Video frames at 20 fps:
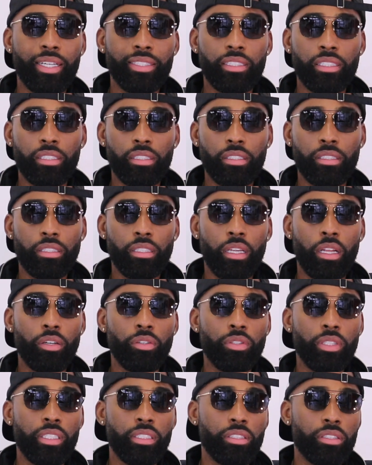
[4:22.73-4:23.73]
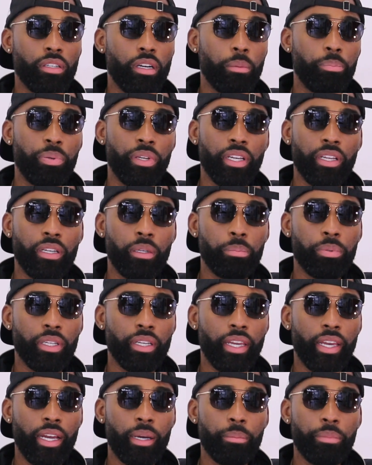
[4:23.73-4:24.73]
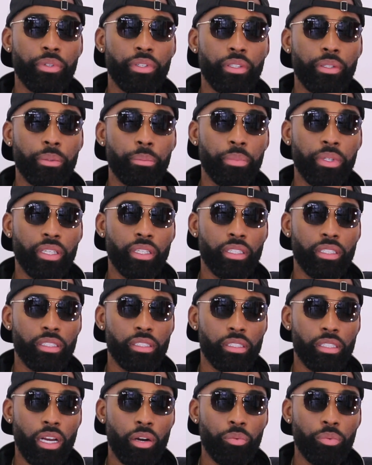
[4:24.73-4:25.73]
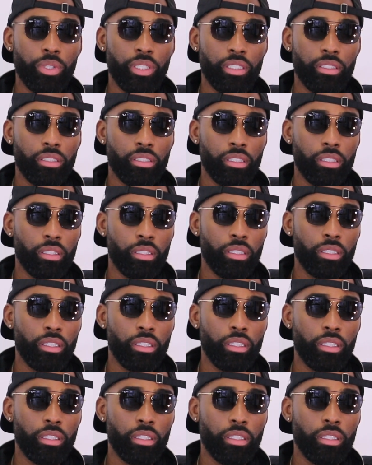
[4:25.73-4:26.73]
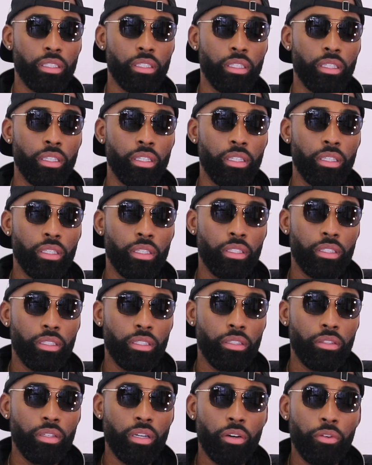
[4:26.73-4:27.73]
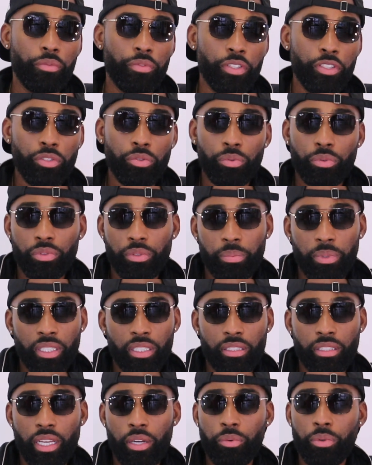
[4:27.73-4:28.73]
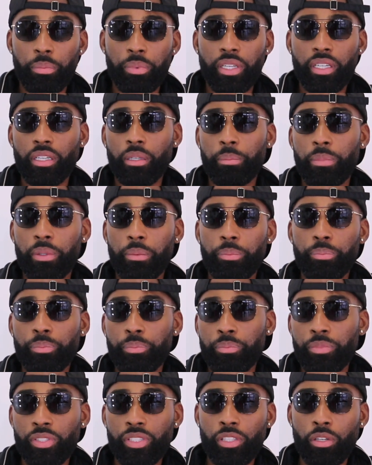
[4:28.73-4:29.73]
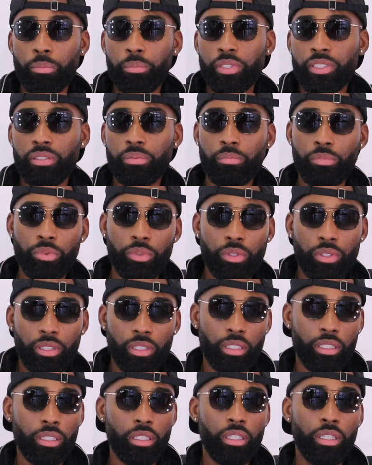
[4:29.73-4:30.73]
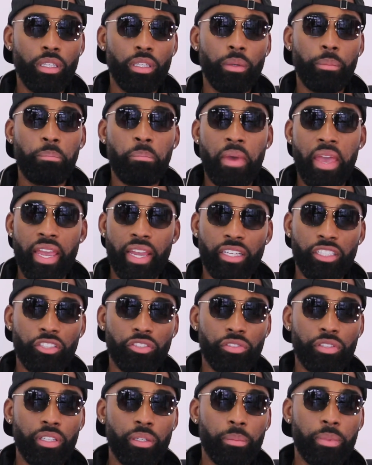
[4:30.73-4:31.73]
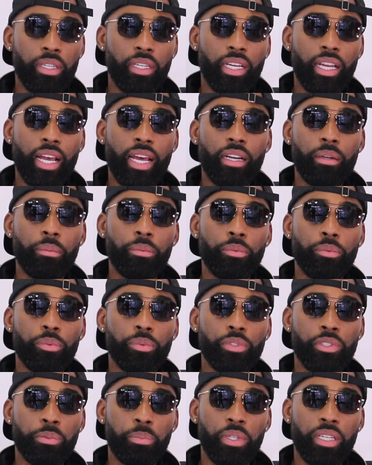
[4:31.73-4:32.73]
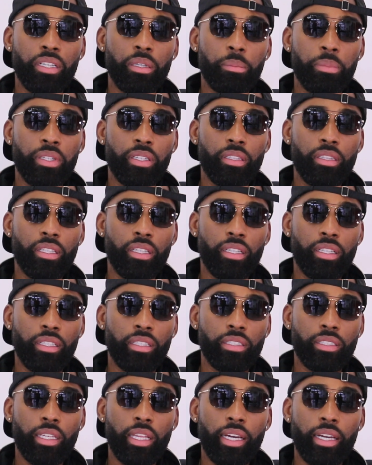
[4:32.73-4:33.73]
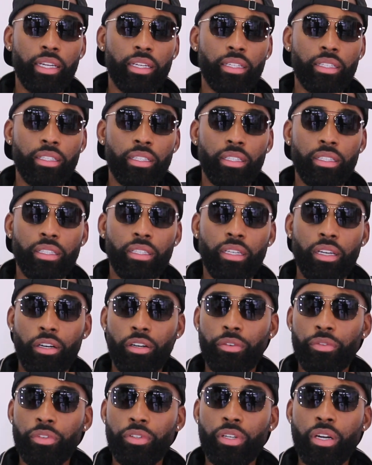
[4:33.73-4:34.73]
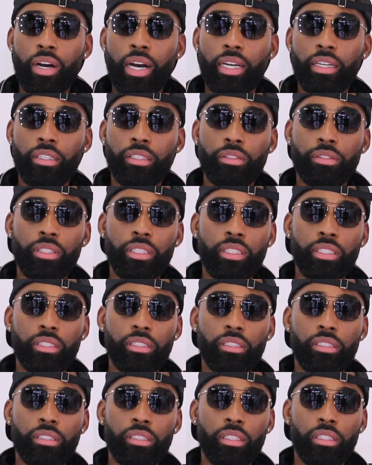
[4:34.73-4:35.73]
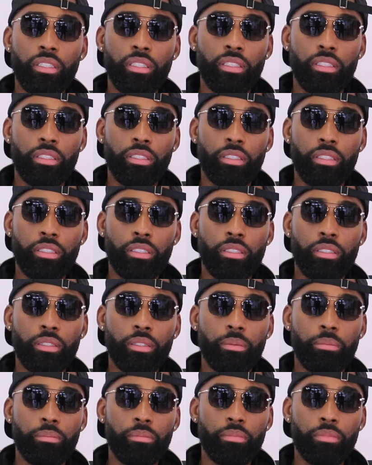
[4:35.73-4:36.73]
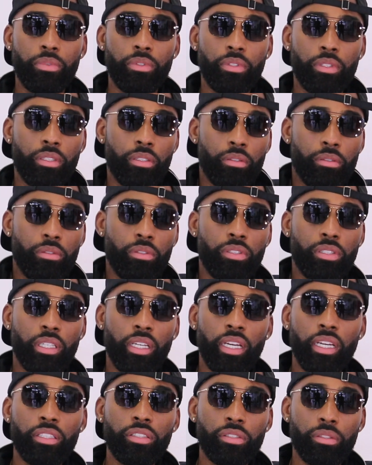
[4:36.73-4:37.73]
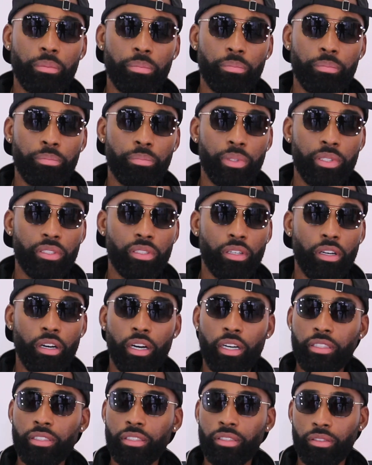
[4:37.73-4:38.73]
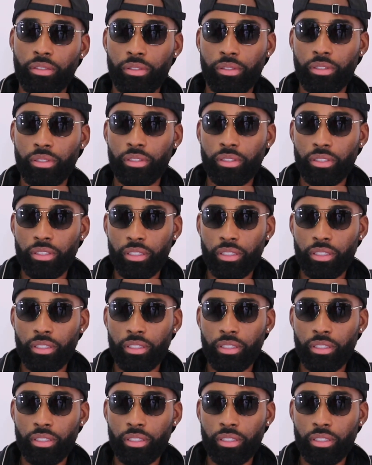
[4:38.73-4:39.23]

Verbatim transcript: just slowly started picking up a camera because I wanted to learn, visuals, because they were becoming so much more mainstream, and it kind of was becoming a thing like, yo, if you know how to do this, it's an extra piece of arsenal.